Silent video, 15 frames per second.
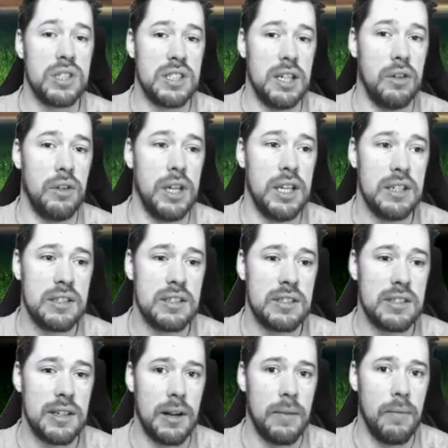
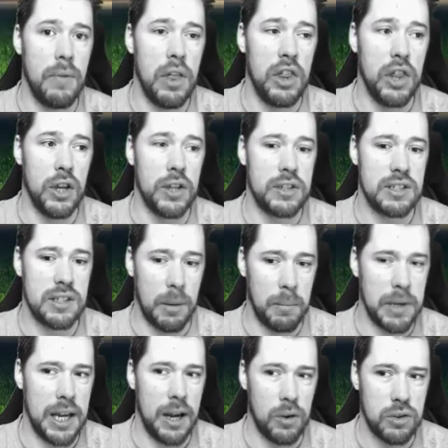series that
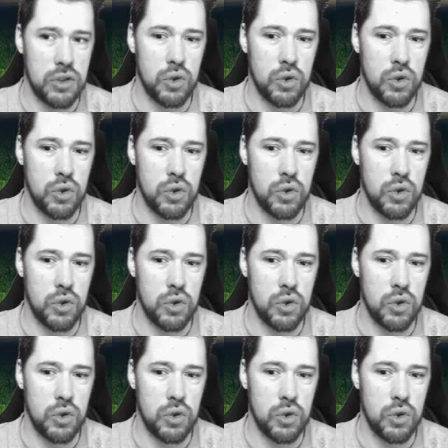somebody else has